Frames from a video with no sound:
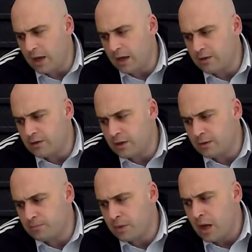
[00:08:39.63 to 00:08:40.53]
And
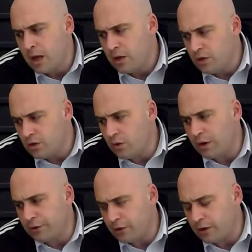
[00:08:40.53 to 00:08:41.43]
um, you know,
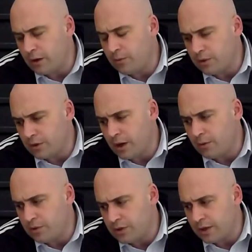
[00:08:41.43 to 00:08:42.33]
I thought I would
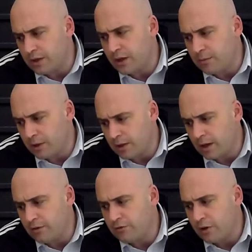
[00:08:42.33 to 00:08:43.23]
I would dedicate my
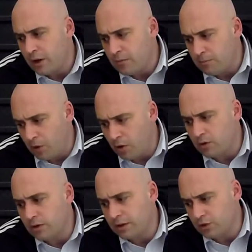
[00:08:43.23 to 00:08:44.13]
life
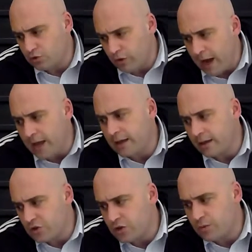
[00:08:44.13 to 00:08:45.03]
partly to
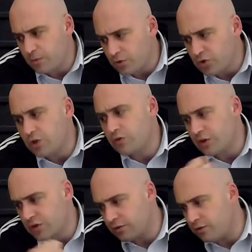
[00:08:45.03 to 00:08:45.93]
dragging some of the most
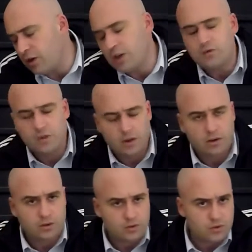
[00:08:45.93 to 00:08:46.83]
interesting philosophy out
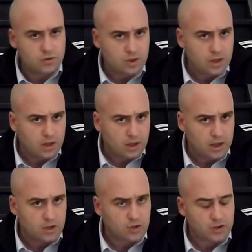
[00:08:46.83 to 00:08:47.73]
of those
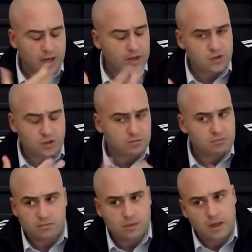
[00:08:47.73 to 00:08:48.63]
ancient texts and